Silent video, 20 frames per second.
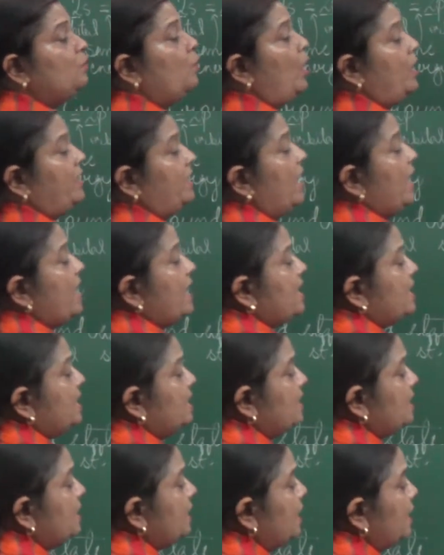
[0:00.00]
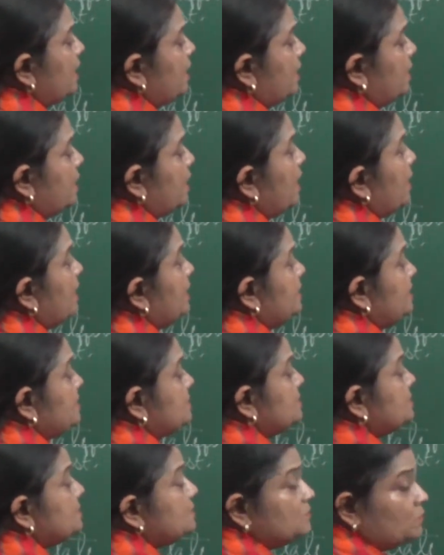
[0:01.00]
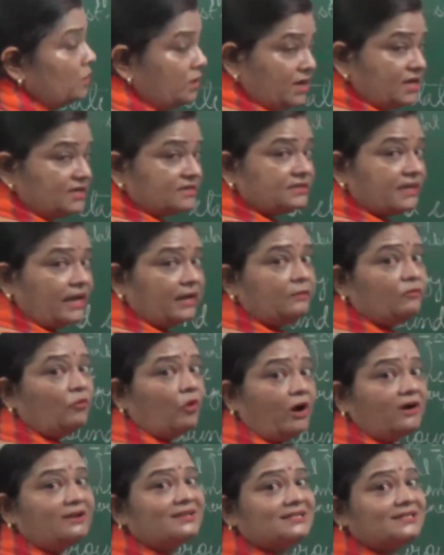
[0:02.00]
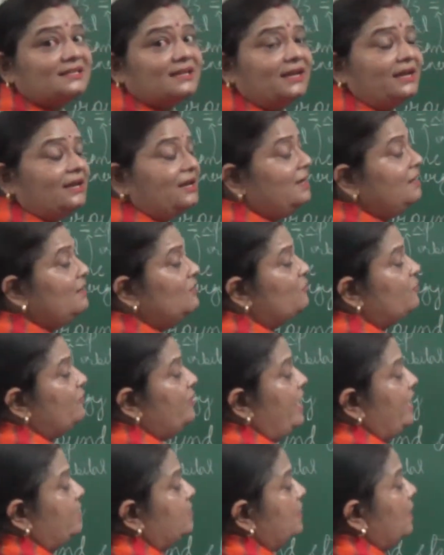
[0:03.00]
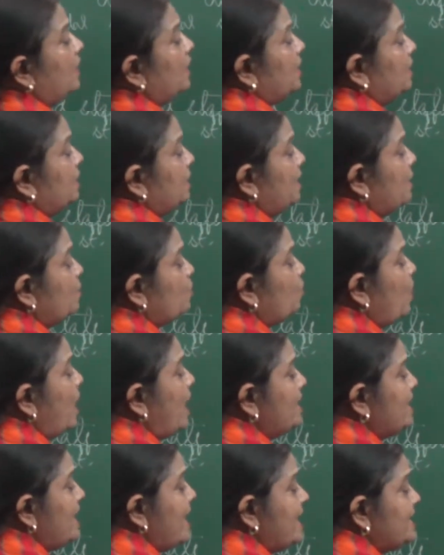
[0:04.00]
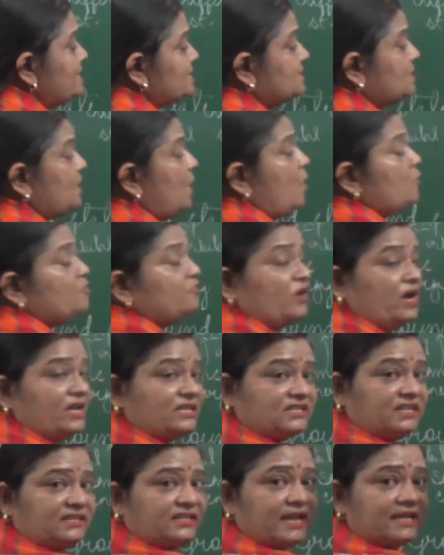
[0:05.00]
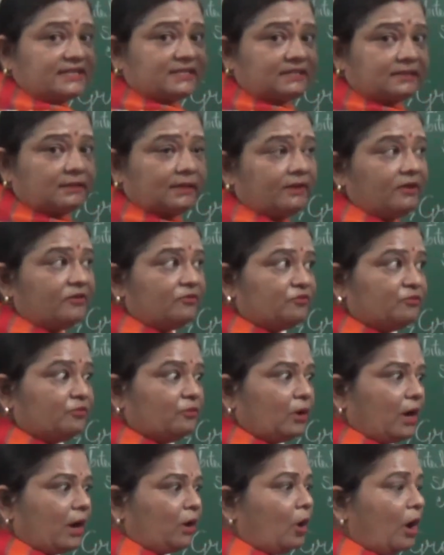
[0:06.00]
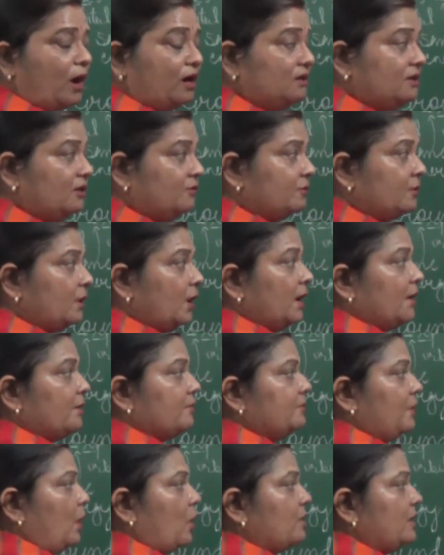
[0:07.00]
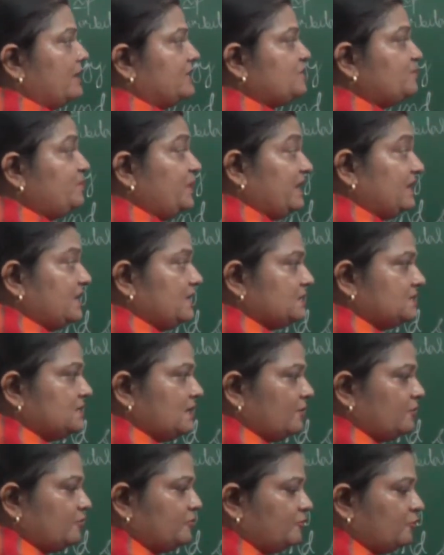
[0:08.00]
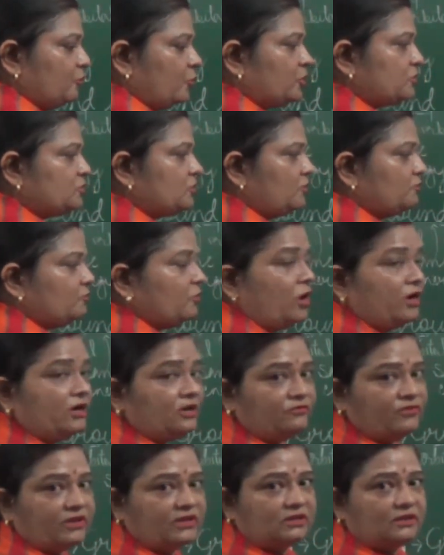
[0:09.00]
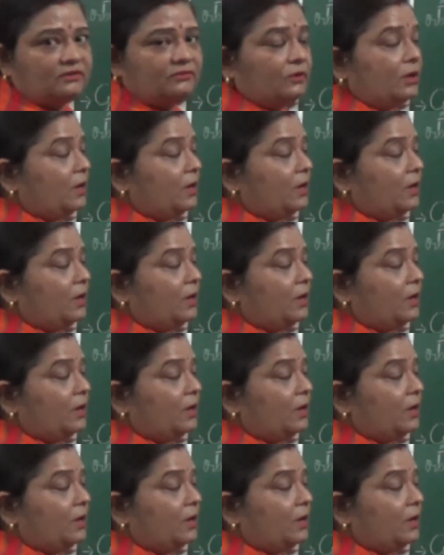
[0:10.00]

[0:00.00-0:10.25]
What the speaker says: what? Here, this is only said what, screening effect. Here 1s, first it has got the or experienced the force of what? Effective,